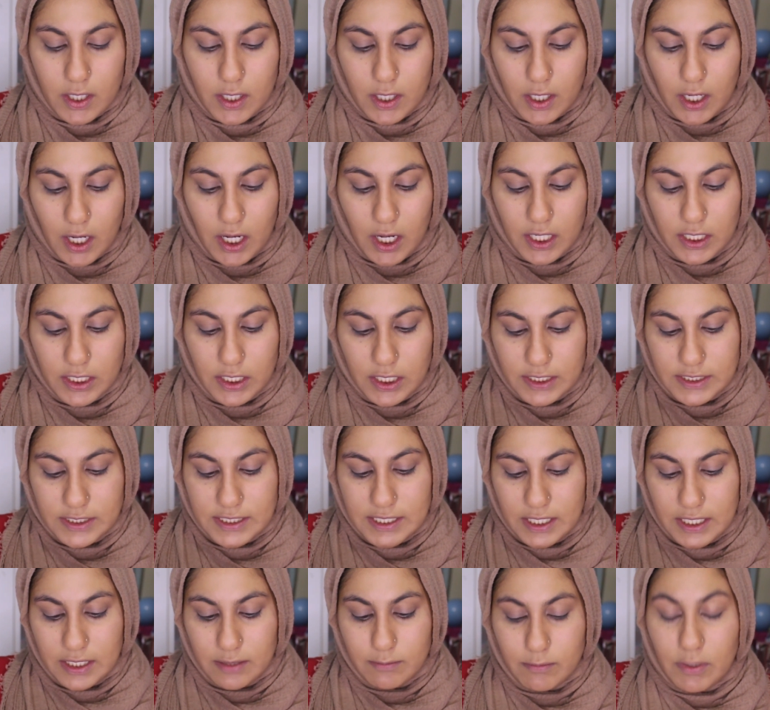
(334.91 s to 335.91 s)

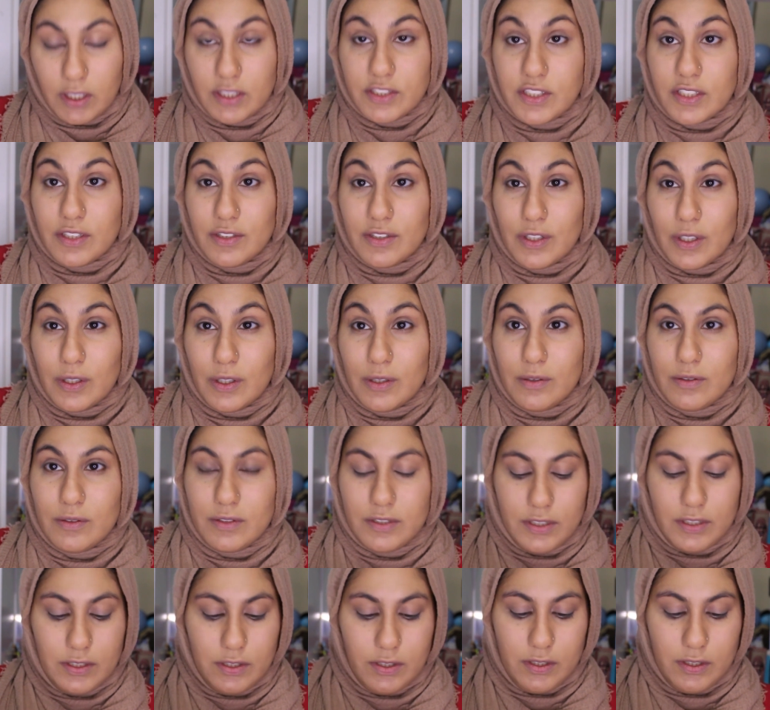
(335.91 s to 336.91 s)
highlighter in Molten Gold.